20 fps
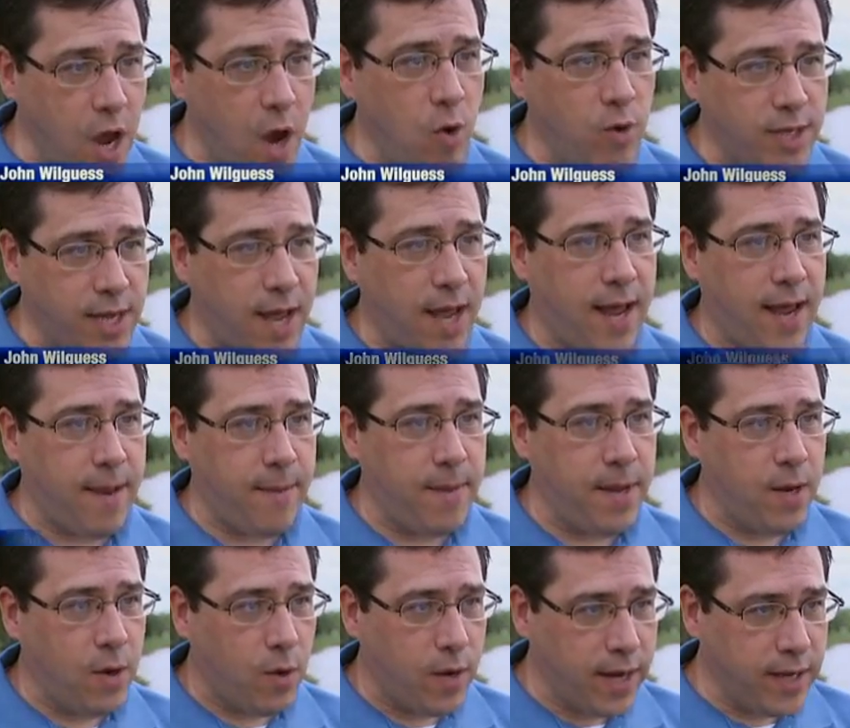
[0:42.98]
no
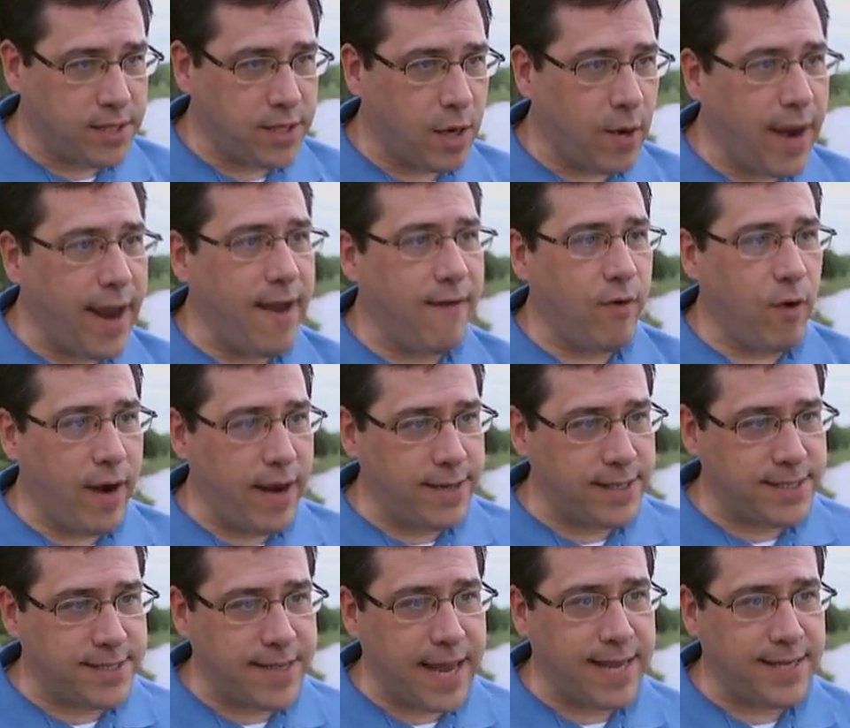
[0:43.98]
time is there ever a, a
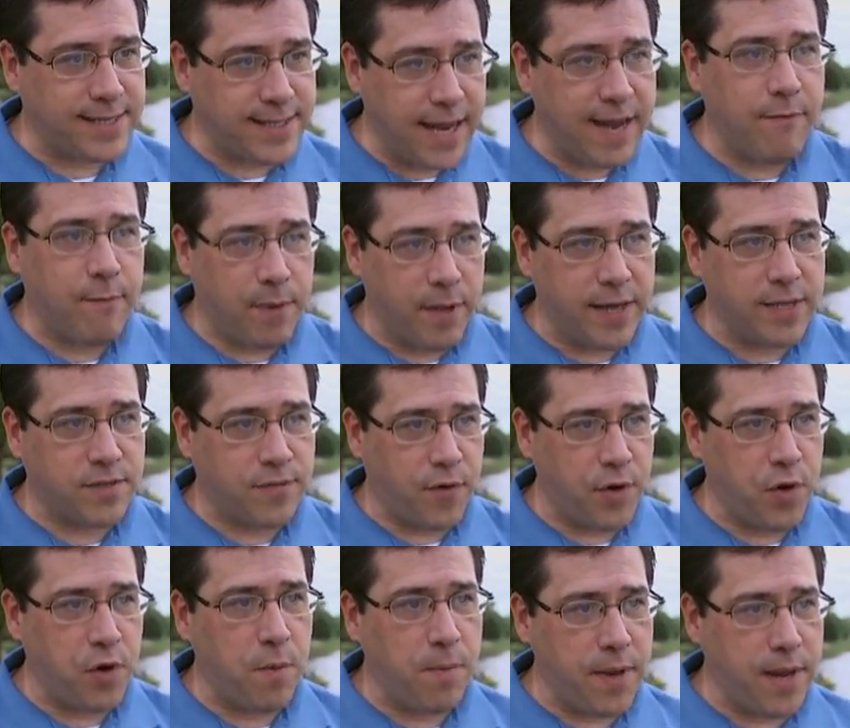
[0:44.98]
safe place
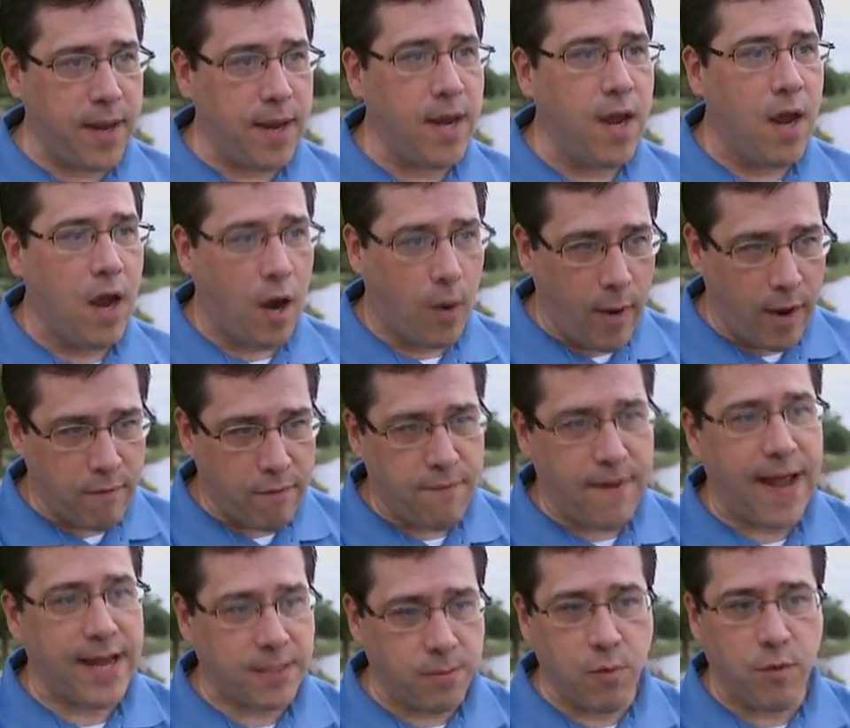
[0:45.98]
for you to be around
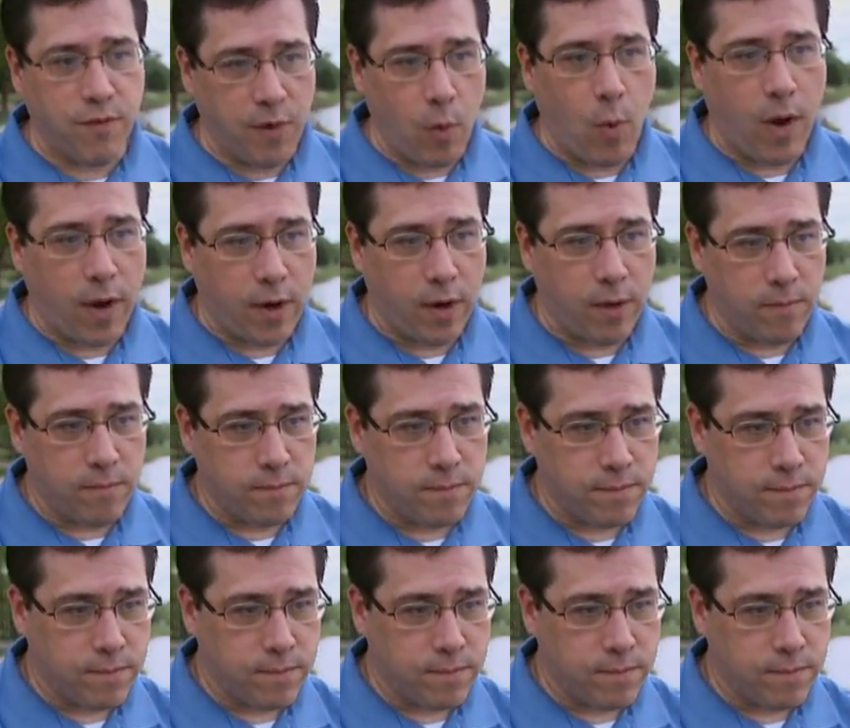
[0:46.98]
fast moving water.